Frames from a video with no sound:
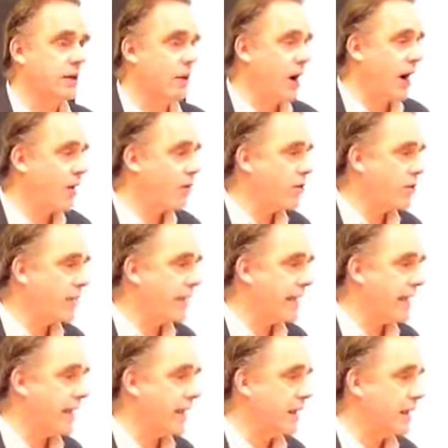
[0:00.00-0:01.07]
Well, how could
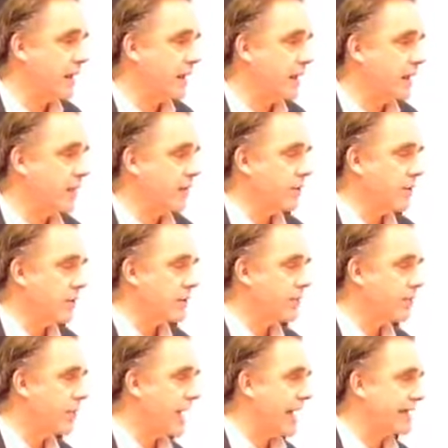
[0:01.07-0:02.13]
they? You're not
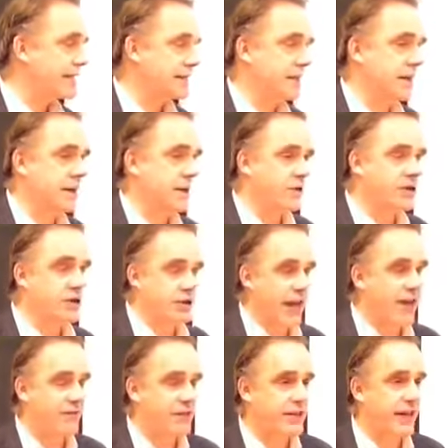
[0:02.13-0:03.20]
depressed, you just
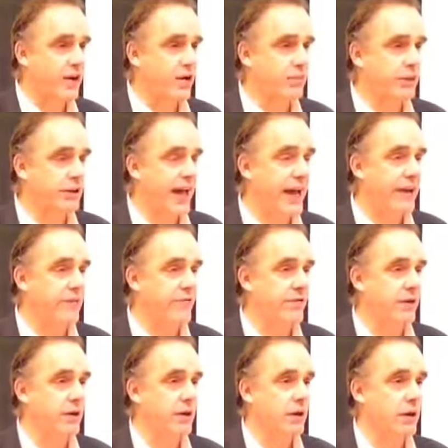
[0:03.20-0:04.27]
have a terrible
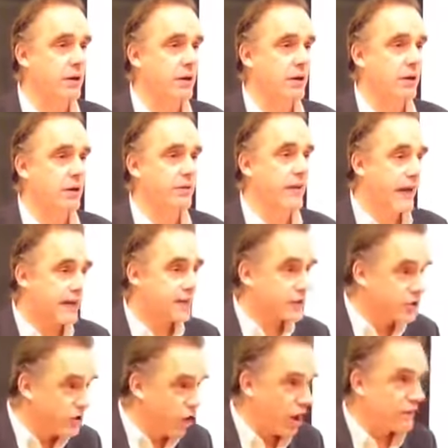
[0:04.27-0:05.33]
life. That
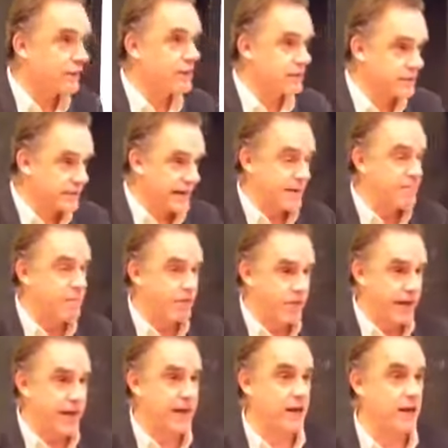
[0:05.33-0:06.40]
is not the same
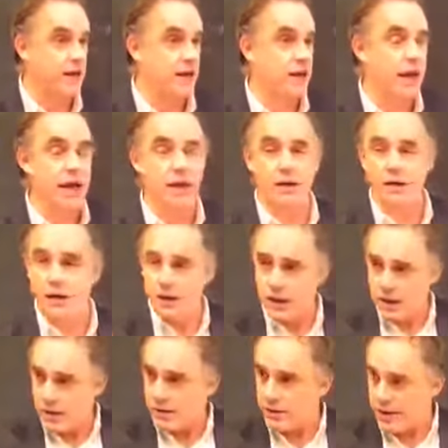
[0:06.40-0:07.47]
thing. And
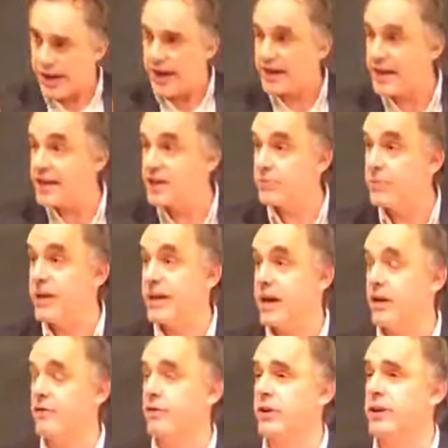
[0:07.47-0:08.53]
they need to be
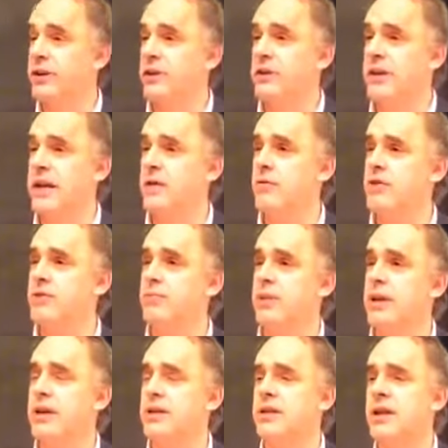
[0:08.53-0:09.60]
carefully distinguished
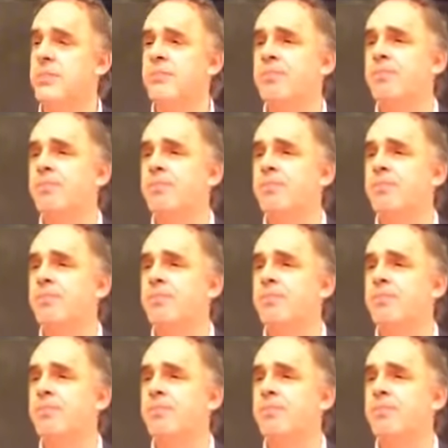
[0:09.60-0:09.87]
because